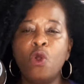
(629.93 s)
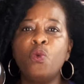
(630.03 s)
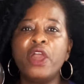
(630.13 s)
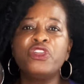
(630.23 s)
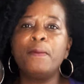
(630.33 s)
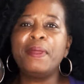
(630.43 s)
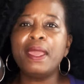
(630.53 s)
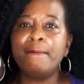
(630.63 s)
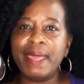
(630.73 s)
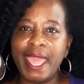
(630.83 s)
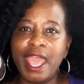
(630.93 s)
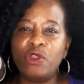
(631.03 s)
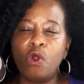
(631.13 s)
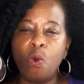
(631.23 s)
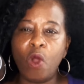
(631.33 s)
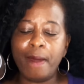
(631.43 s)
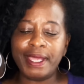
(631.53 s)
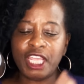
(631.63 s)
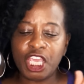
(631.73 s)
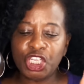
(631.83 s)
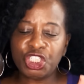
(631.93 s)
whether it be a man or a woman,